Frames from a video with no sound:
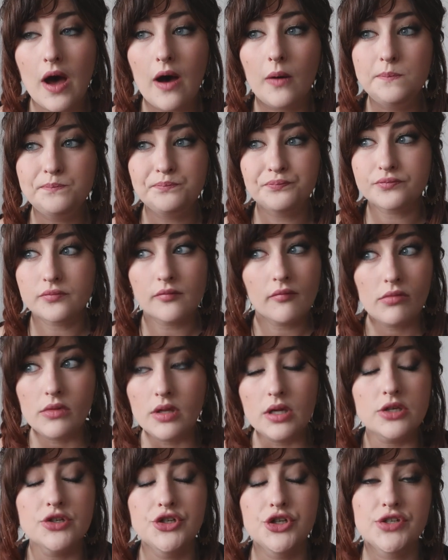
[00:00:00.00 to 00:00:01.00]
well.
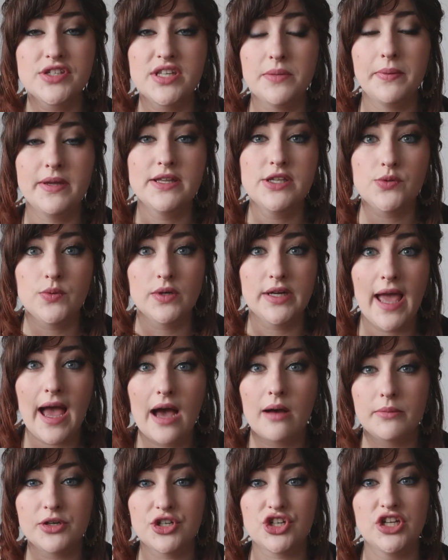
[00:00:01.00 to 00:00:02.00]
It just depends really
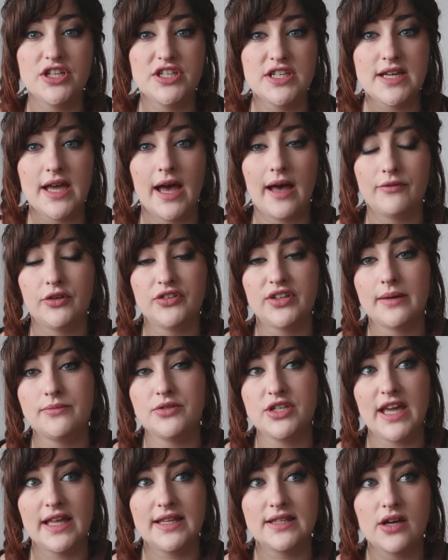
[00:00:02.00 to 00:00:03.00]
how much knitting I have the time
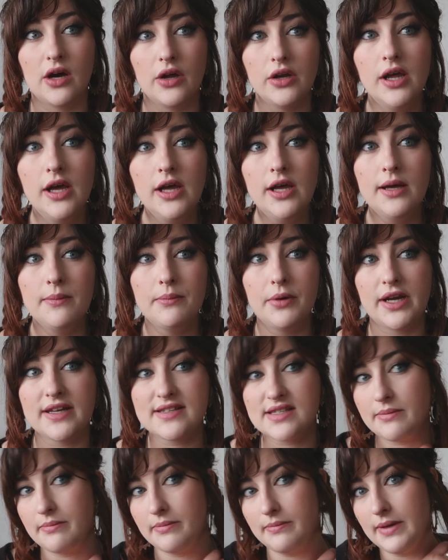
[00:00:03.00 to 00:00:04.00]
to get done, but
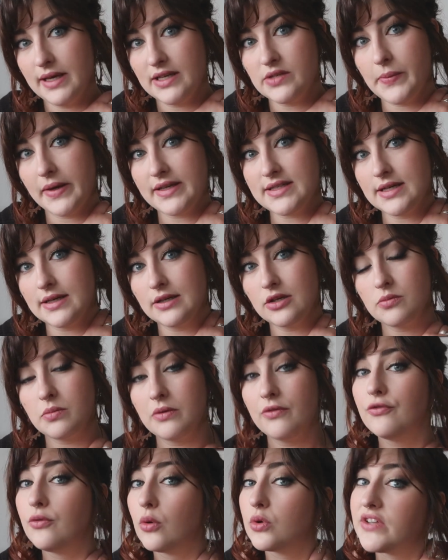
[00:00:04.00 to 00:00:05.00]
as I'm expecting to
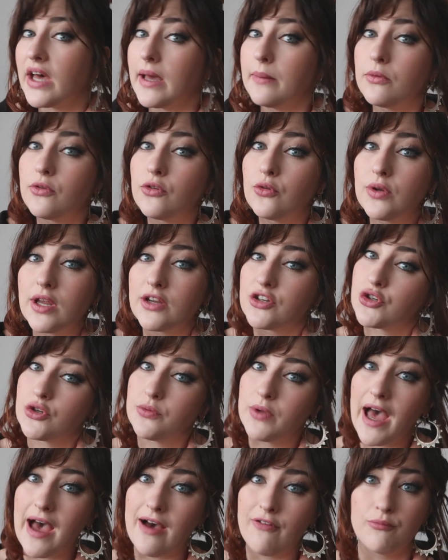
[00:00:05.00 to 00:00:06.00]
be full-time soon, I
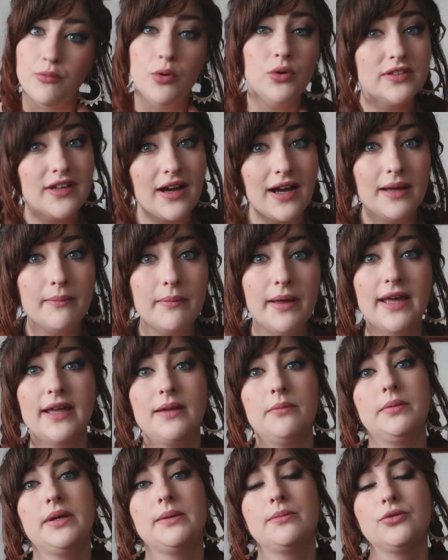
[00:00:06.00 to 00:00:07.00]
should have more time
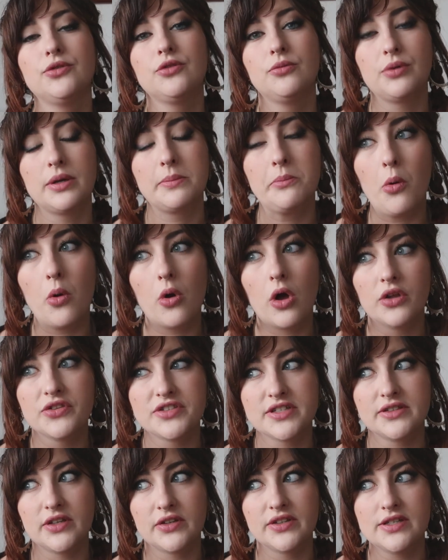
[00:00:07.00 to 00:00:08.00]
and be able to bring more
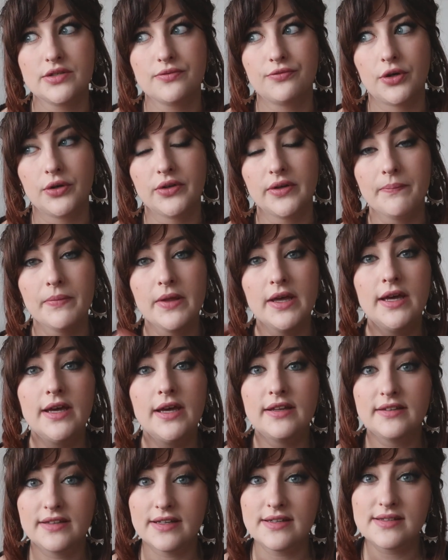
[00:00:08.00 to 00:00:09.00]
content on this front.
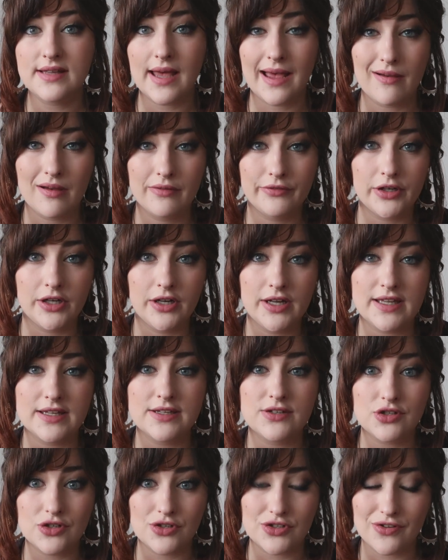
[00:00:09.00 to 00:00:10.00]
This, however,
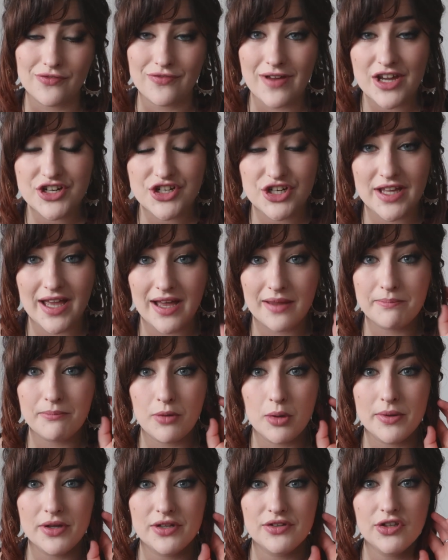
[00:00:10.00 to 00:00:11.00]
is just a flash the yarn
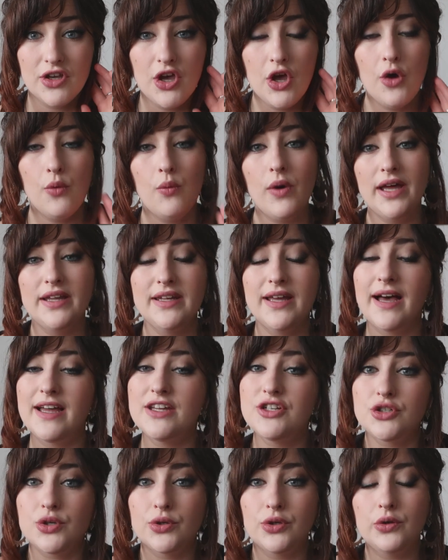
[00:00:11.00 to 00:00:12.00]
moment when
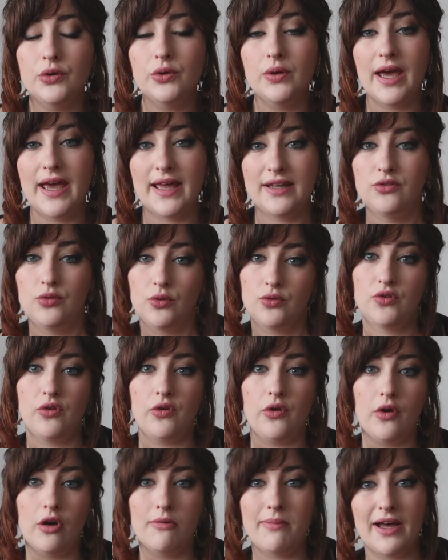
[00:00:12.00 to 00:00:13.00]
I show you and talk to
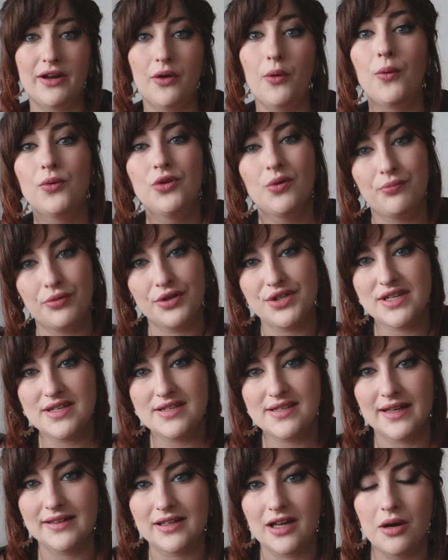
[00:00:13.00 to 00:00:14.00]
you about all the
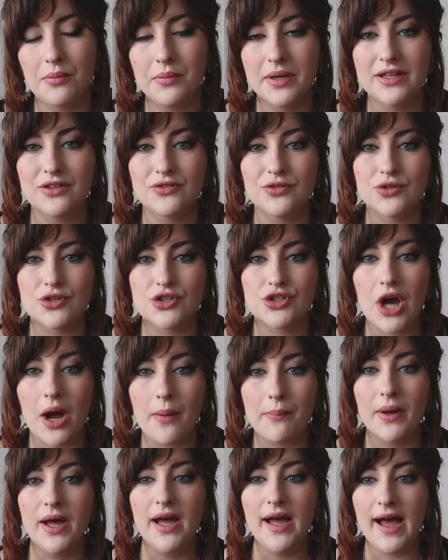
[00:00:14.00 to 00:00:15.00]
pretties that come into the
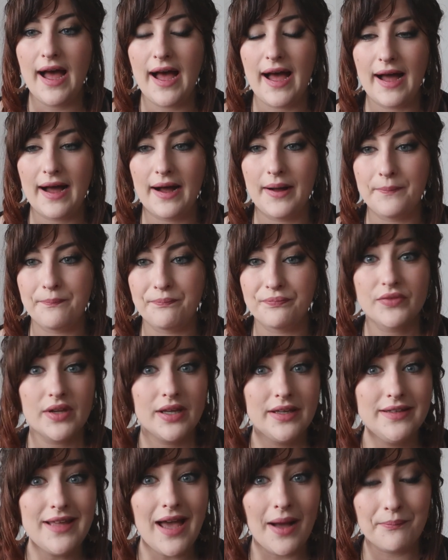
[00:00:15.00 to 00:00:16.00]
shop.
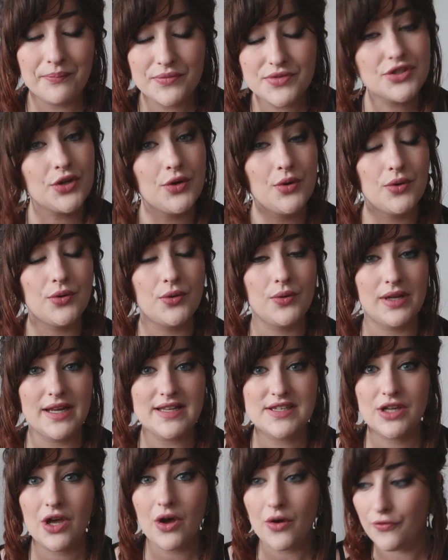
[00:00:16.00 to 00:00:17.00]
Yeah, so
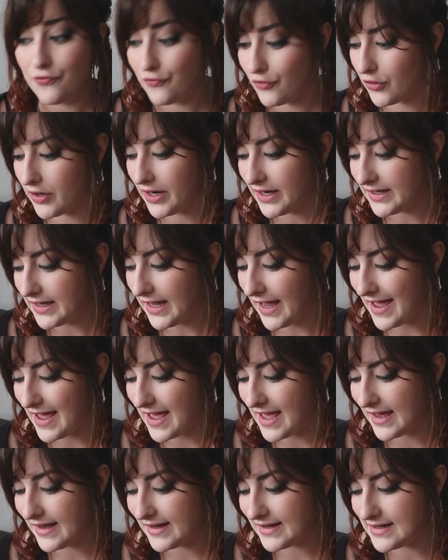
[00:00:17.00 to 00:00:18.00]
let's go for it.
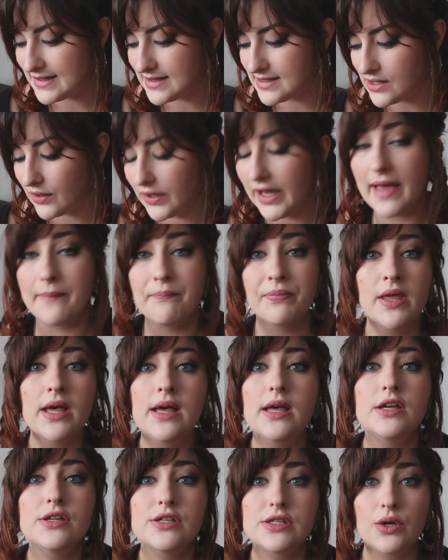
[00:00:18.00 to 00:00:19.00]
And okay,
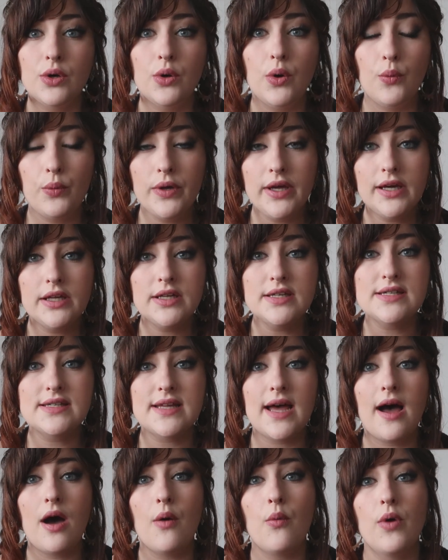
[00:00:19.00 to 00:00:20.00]
so we're gonna
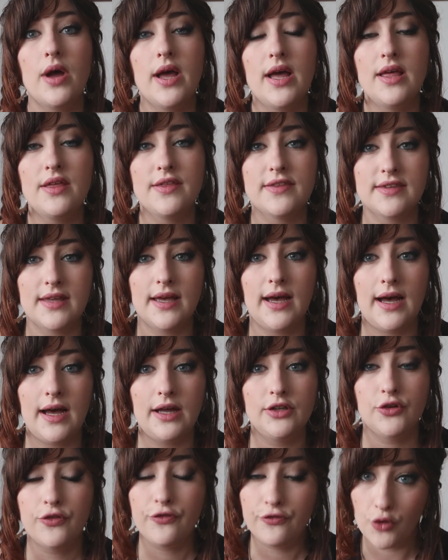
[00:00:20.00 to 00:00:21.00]
start with
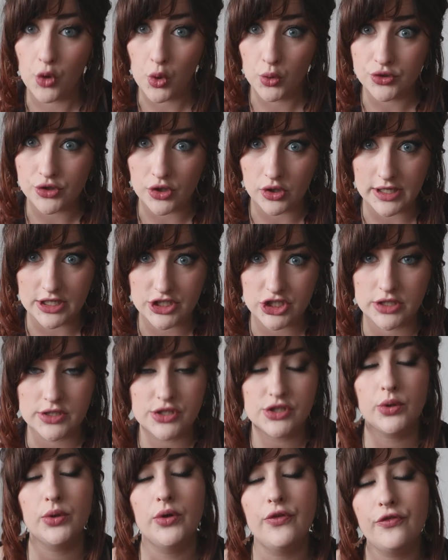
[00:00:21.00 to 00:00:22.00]
the fawn collection.
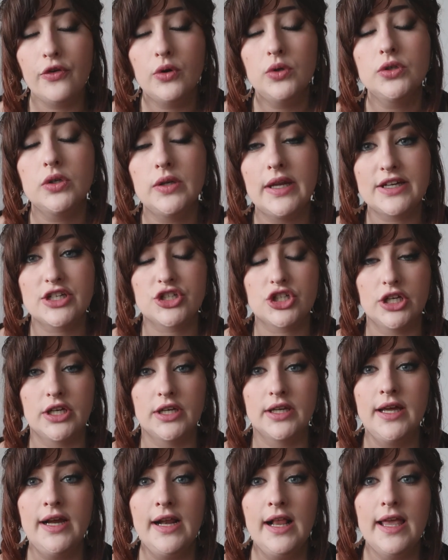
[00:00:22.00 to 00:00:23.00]
So the fawn
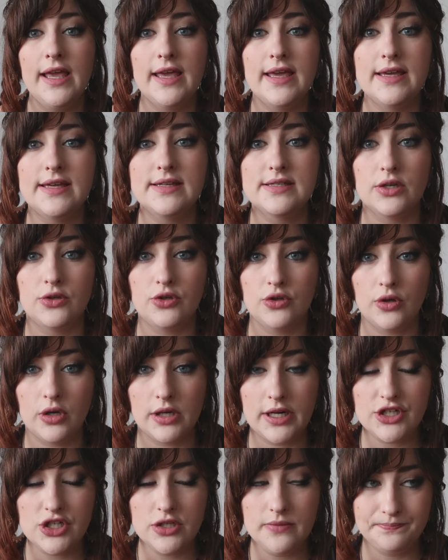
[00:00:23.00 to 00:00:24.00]
collection is a new
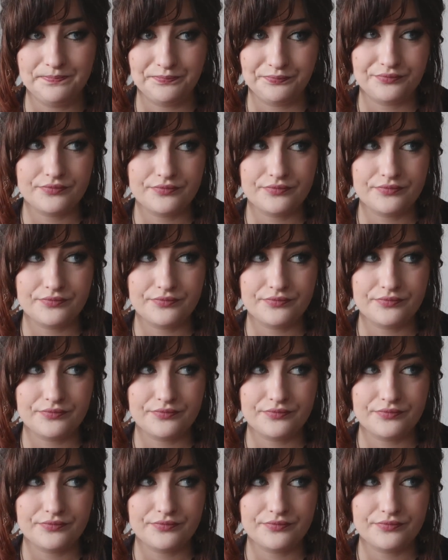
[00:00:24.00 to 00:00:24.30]
collection,